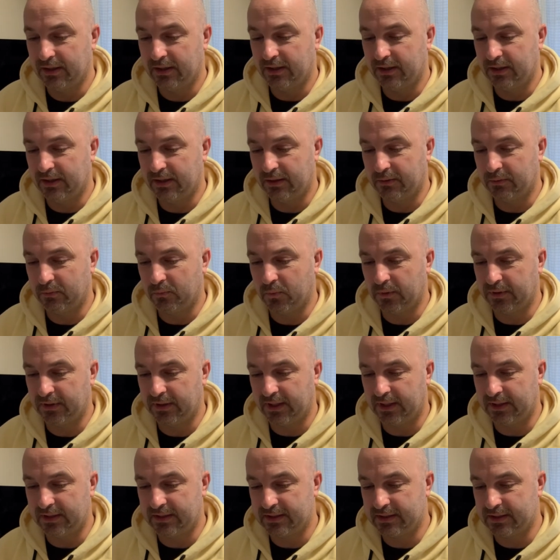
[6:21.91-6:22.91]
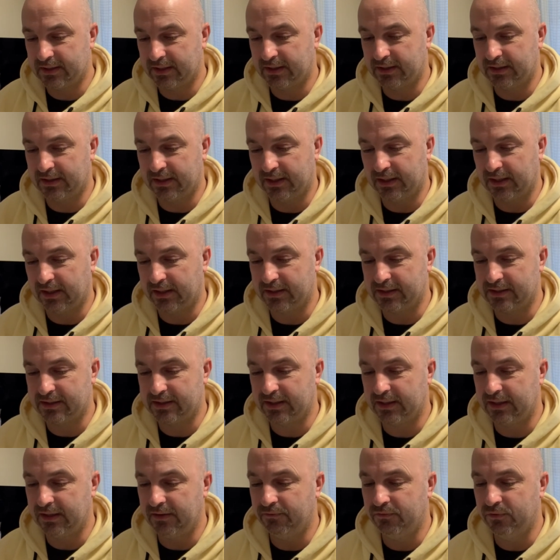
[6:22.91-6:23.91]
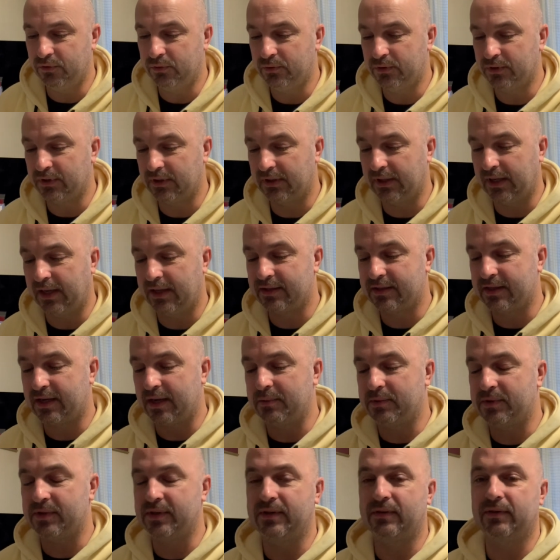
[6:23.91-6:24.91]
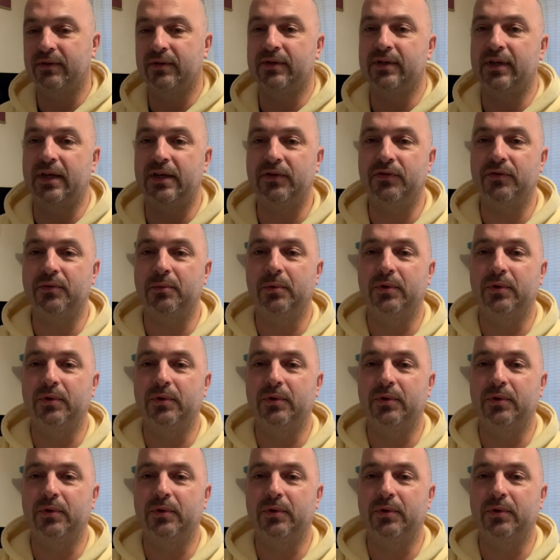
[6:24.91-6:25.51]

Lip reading: When they said they like city views and landscapes and sights from your